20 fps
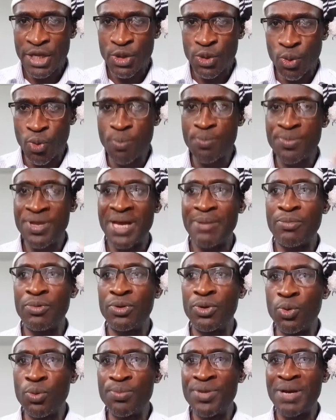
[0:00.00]
you won't
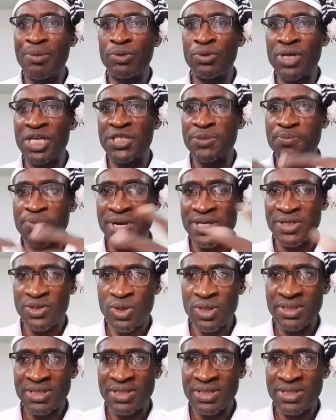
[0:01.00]
be able to express